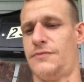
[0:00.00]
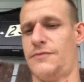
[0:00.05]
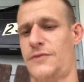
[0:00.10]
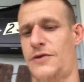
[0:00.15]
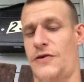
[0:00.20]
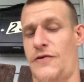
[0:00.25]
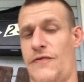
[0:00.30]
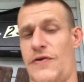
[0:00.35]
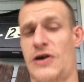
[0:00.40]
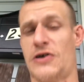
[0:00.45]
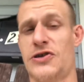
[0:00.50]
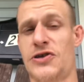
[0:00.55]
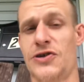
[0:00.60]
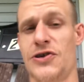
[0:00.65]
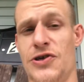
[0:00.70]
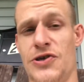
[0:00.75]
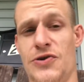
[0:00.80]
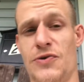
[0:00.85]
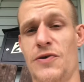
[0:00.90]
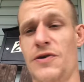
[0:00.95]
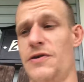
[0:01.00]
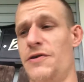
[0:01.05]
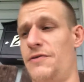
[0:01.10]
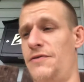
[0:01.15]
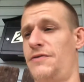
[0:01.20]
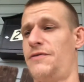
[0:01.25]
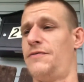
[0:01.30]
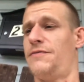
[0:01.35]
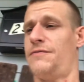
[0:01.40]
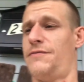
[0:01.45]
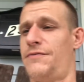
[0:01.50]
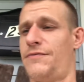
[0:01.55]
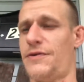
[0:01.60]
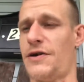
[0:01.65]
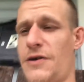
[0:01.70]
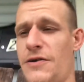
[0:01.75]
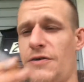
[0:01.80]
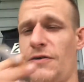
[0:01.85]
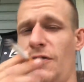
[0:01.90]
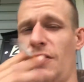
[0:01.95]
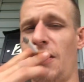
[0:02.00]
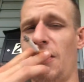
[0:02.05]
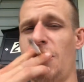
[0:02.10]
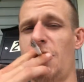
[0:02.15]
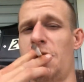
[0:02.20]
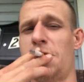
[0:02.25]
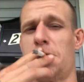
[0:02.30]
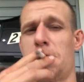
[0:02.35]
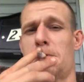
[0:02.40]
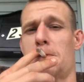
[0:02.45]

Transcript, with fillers: Like, I've actually enjoyed it. I'm not going to lie.